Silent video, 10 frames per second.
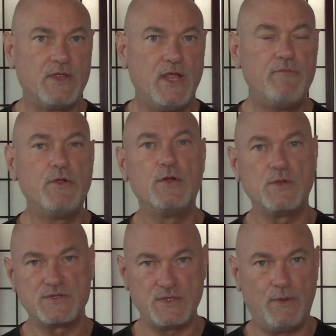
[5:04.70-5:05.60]
If you're an
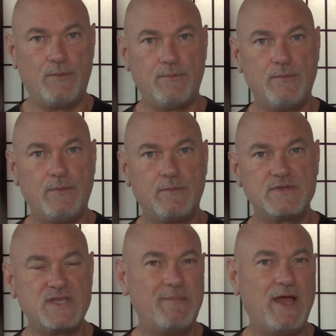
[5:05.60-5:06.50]
old soul,
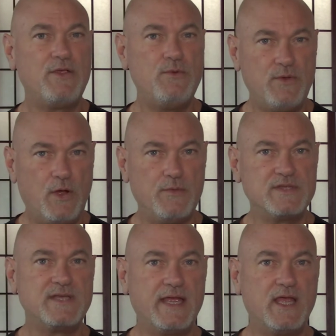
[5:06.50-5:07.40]
somehow you know that
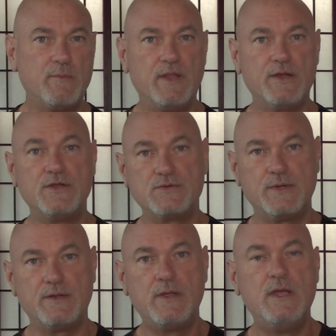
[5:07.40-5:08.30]
psychic abilities are
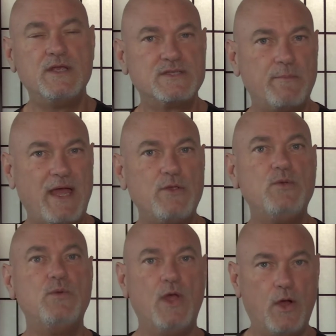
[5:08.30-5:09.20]
real. Somehow you
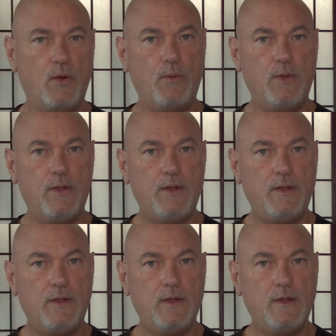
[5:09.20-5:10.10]
know
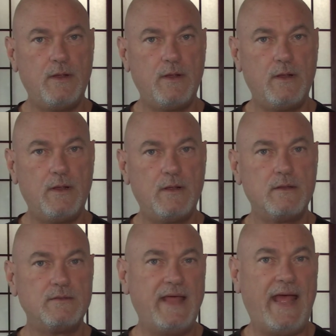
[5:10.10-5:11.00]

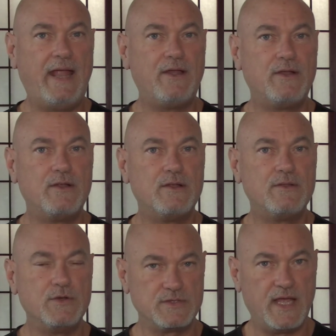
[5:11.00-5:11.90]
that
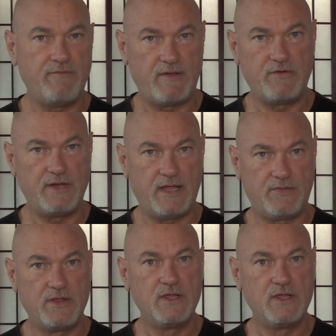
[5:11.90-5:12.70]
there's life after death.